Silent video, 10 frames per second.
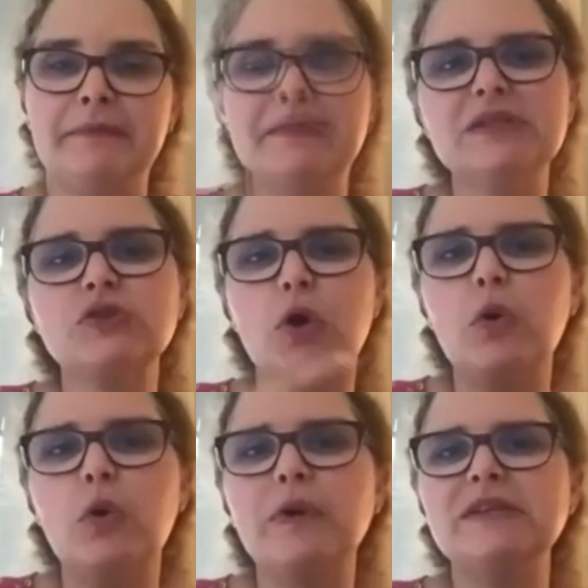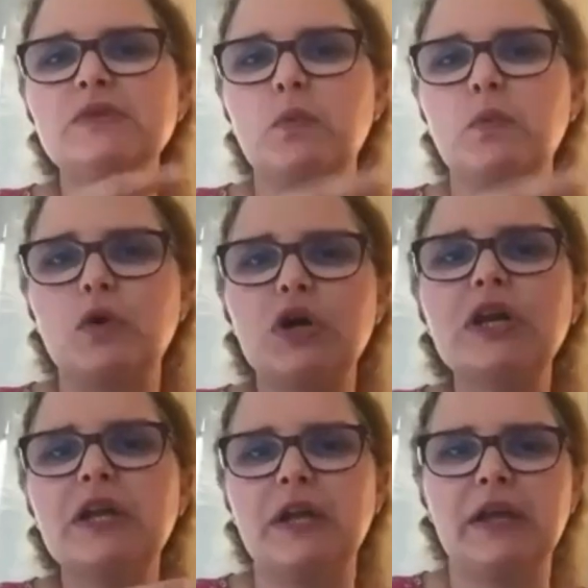Your mind
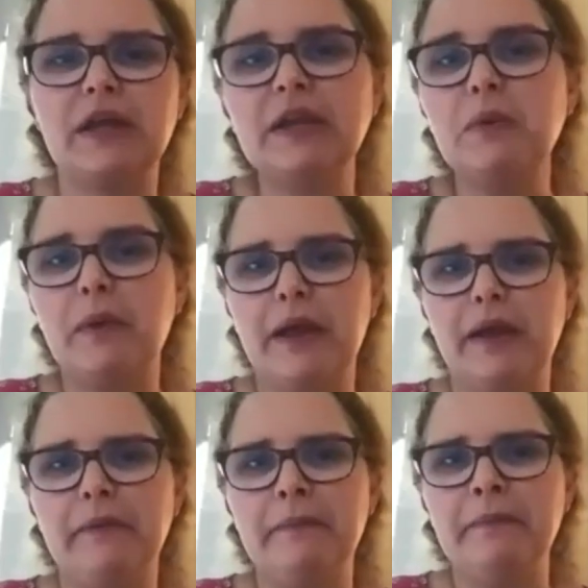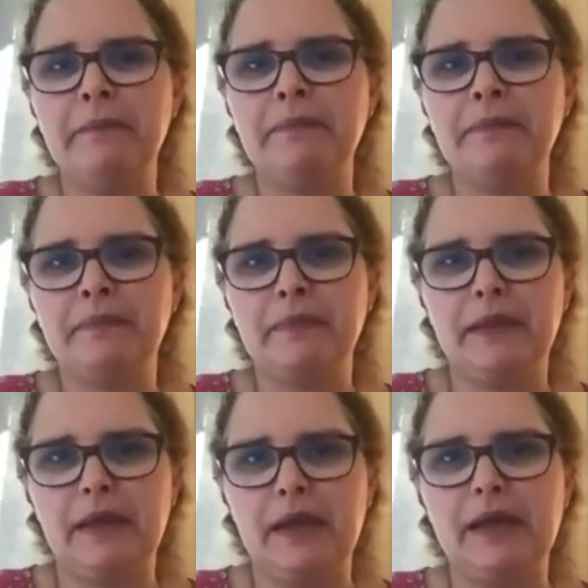is always working anyway.
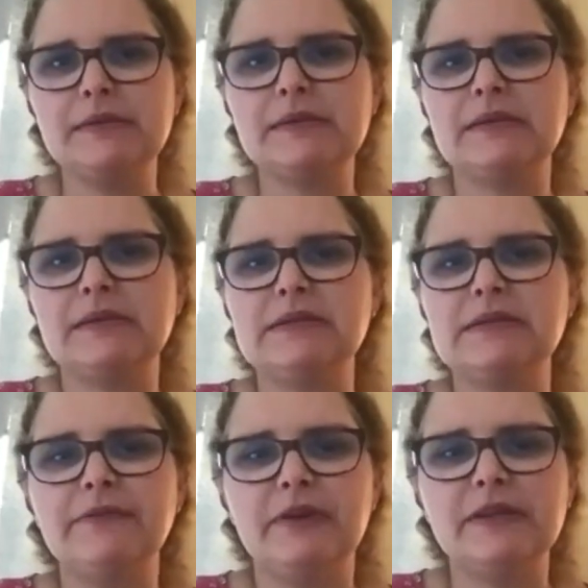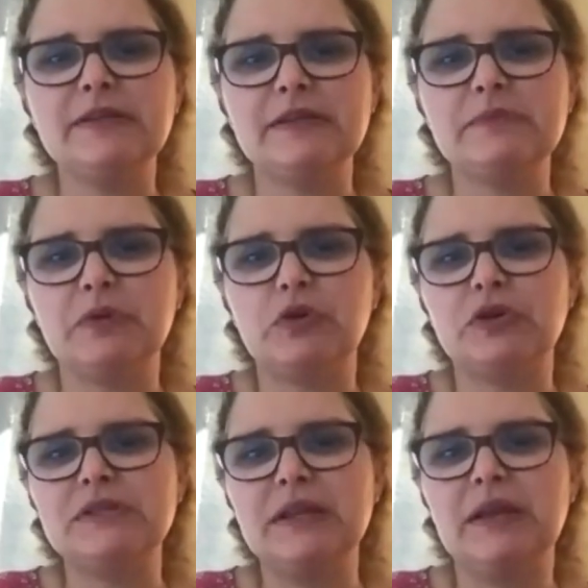Yes, the difference is
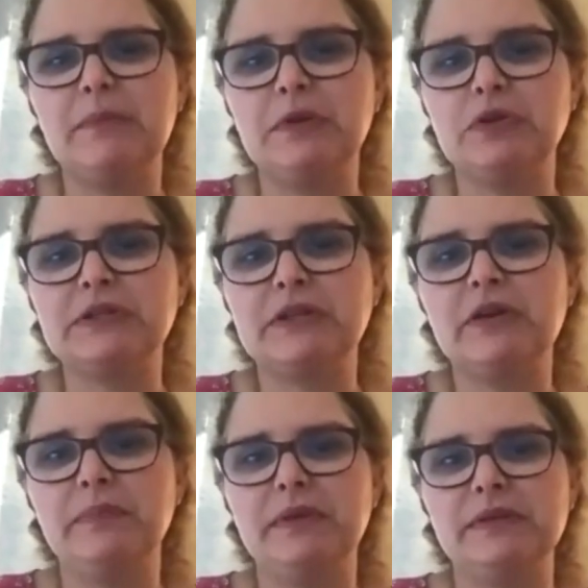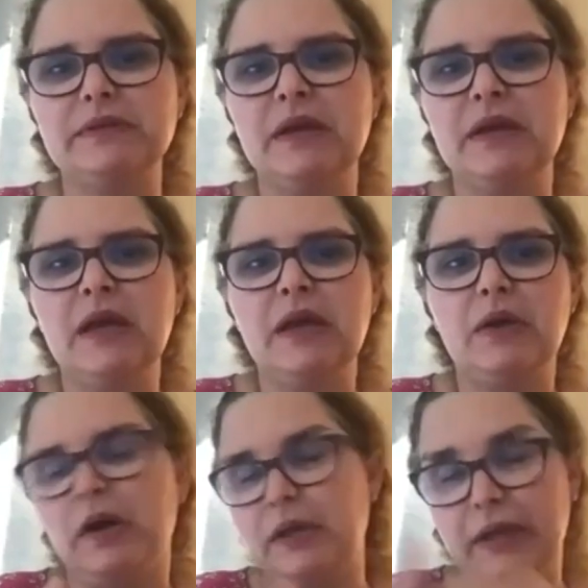because in hypnotherapy,
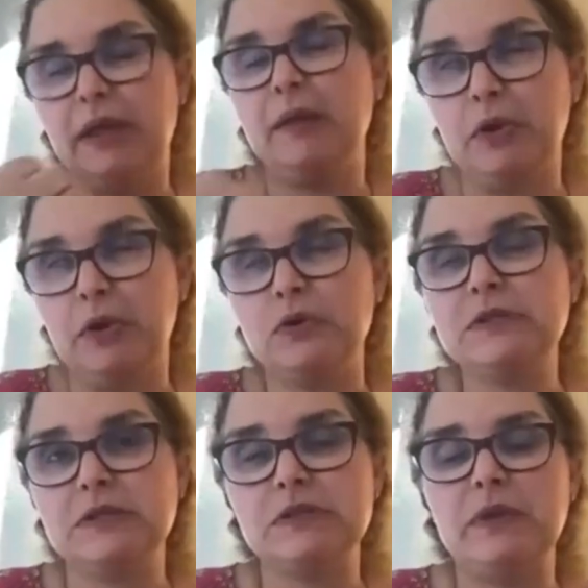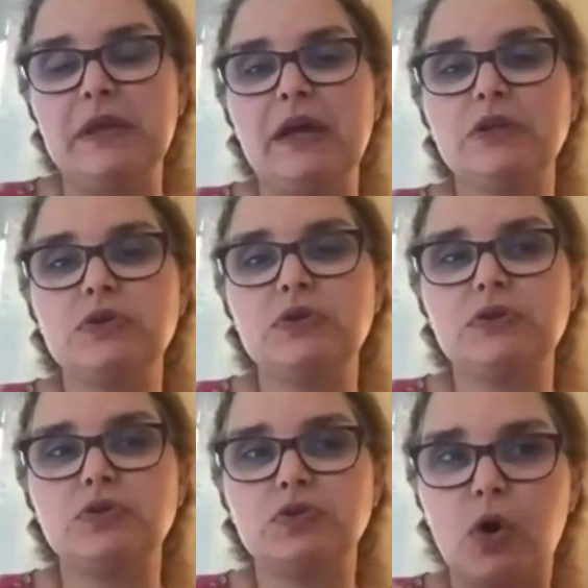in hypnosis, we are
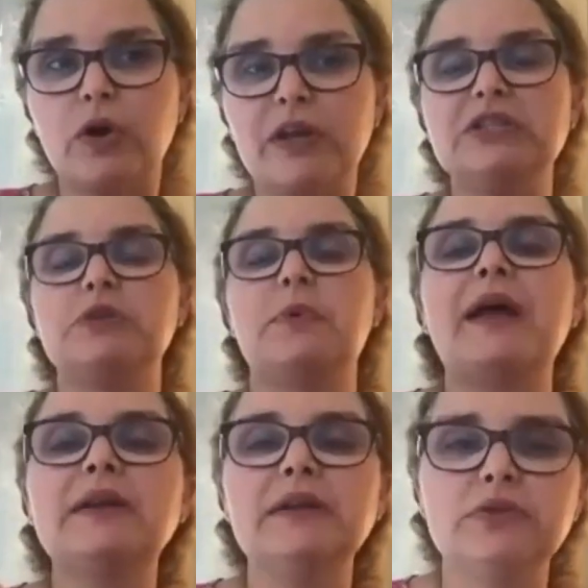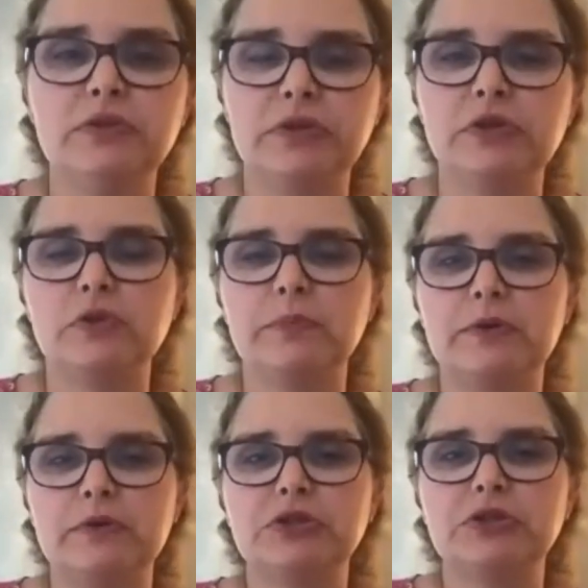talking directly to your
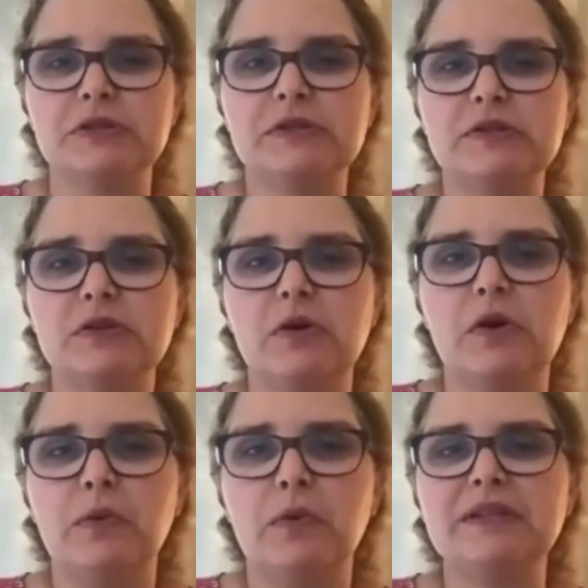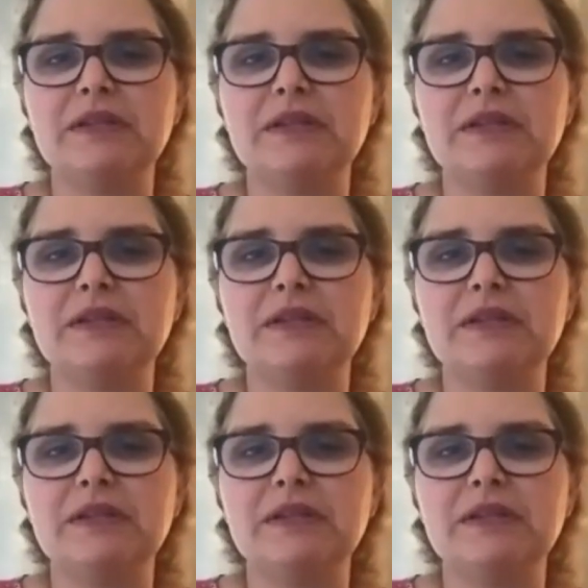subconscious. So it's